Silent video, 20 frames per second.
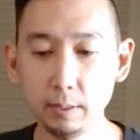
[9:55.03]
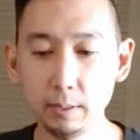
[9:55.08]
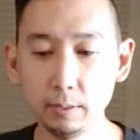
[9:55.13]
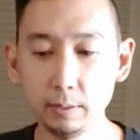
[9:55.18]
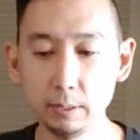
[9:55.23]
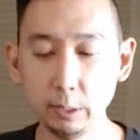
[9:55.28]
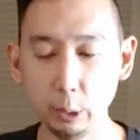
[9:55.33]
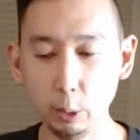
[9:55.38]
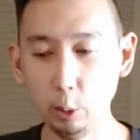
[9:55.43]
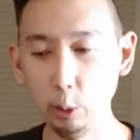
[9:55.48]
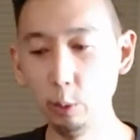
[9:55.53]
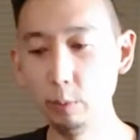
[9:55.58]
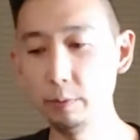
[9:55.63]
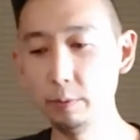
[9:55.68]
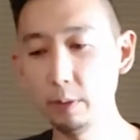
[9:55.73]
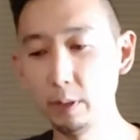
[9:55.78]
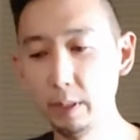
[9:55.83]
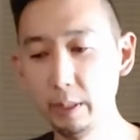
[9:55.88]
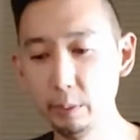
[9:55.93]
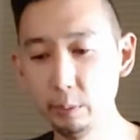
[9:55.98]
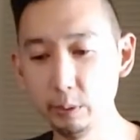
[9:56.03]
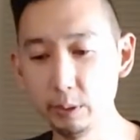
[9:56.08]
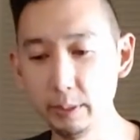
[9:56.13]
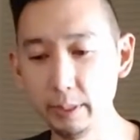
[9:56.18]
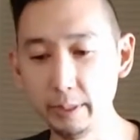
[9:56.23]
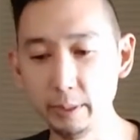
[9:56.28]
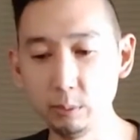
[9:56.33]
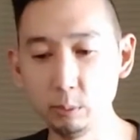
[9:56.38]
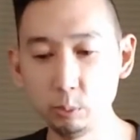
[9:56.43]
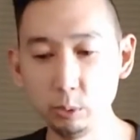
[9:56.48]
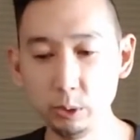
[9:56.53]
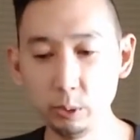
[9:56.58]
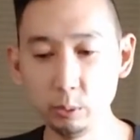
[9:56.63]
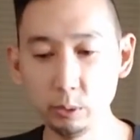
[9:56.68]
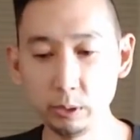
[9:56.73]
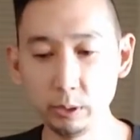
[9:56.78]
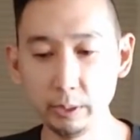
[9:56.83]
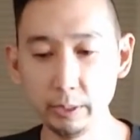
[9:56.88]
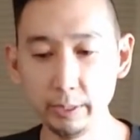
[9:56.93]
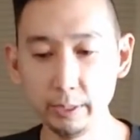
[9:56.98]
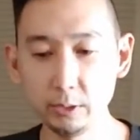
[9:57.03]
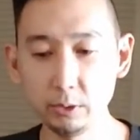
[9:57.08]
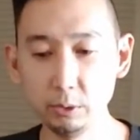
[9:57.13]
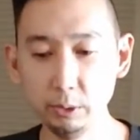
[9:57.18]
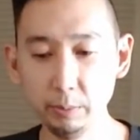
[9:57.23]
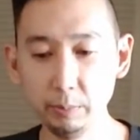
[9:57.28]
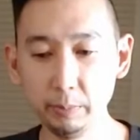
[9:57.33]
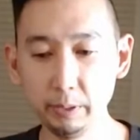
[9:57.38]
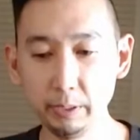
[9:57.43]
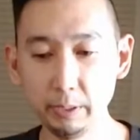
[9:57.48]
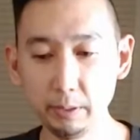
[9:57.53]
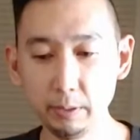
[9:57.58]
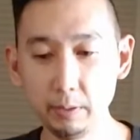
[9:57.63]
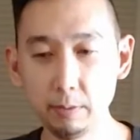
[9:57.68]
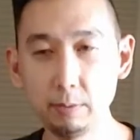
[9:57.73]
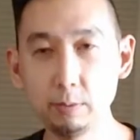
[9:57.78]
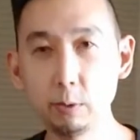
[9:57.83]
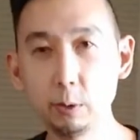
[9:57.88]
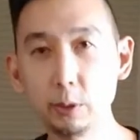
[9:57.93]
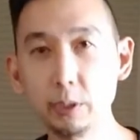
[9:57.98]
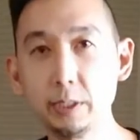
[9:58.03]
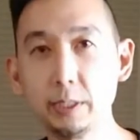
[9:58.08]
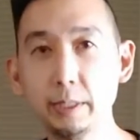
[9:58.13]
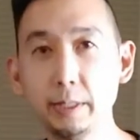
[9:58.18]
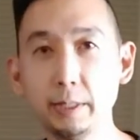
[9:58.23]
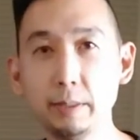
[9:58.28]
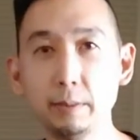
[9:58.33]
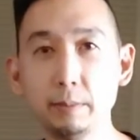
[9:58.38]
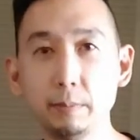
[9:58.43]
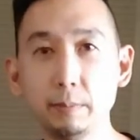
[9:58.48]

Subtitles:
so overall, I would say we were extremely fortunate.